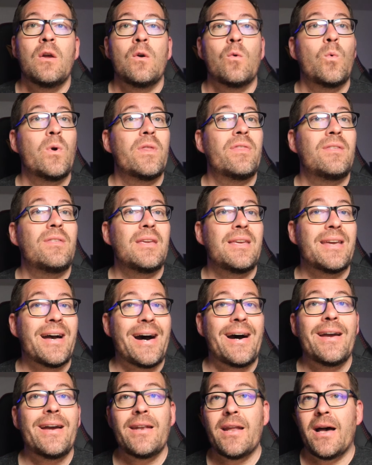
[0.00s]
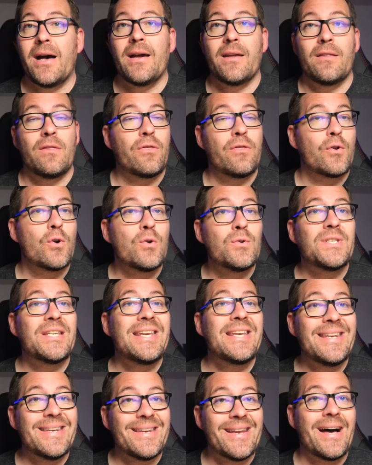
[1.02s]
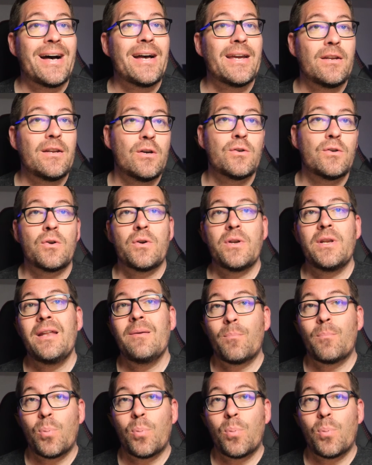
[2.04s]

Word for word: With the i9 13900